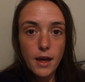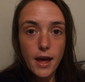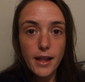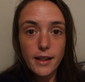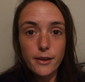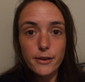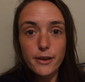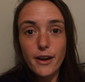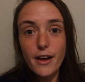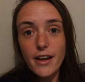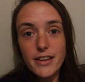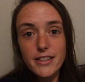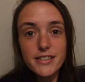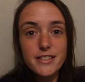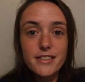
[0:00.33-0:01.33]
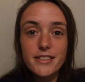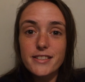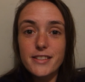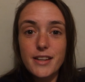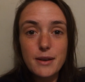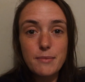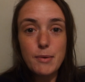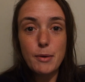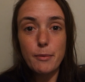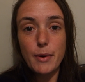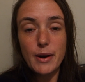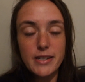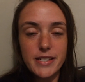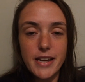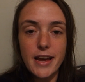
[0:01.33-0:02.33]
Hello guys, it's going to be a
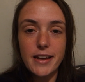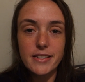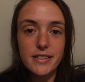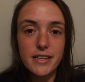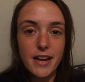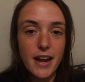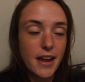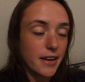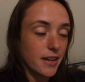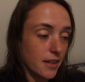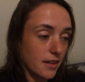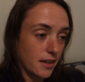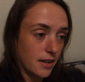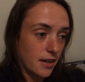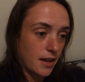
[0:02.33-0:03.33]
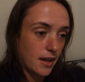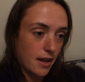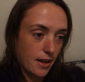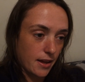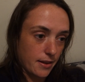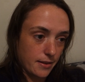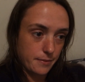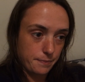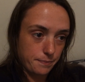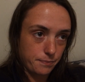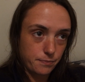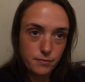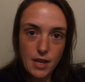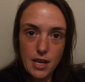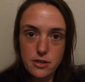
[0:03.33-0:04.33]
one take today,
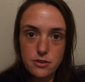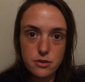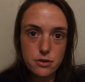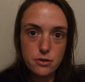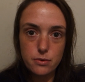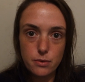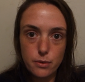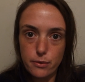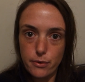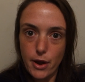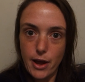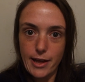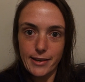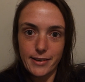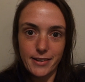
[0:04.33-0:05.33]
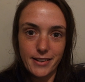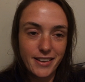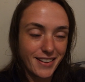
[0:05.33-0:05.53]
as usual, right?